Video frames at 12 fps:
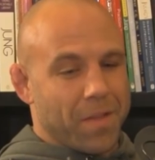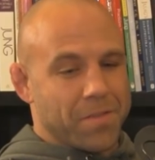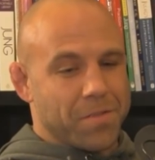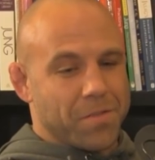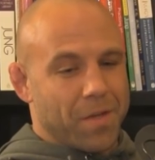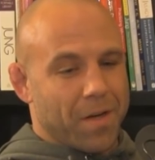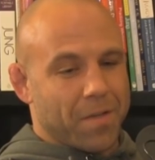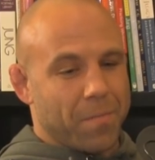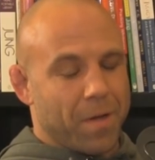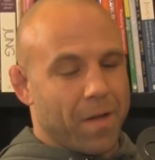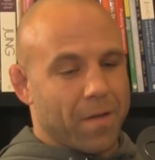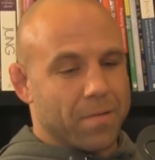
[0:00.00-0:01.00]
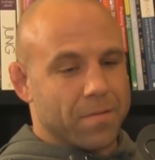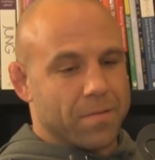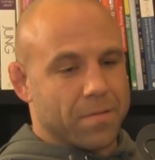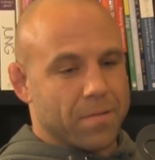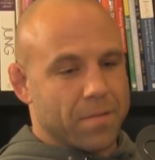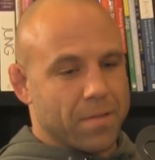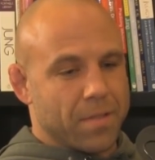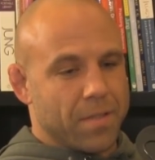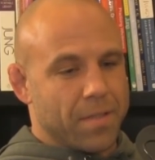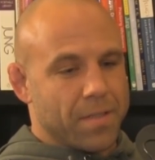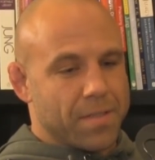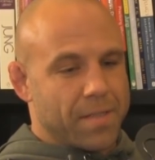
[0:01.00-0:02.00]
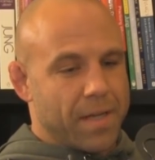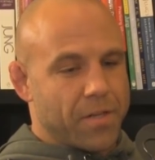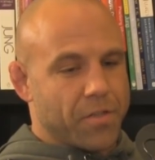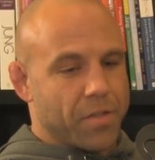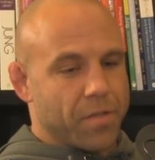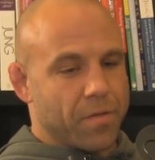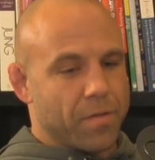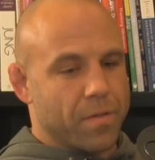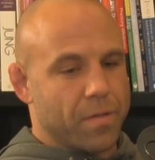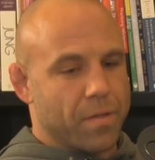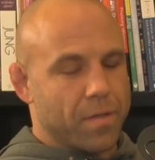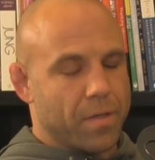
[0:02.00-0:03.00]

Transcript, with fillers: of the things you talked about in this section